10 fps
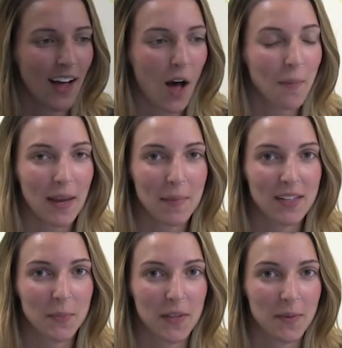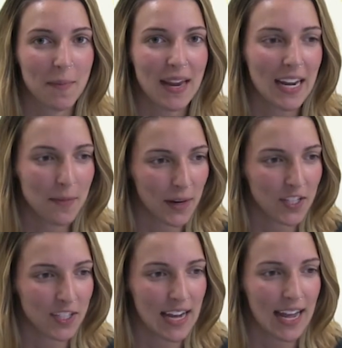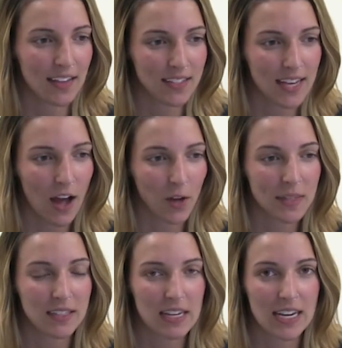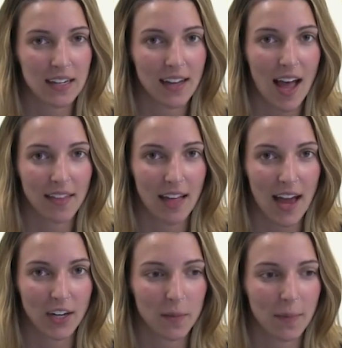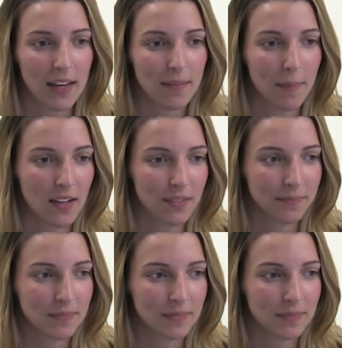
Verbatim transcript: All payments must be made in person at Inside Out in Muskegon, online, or by mail.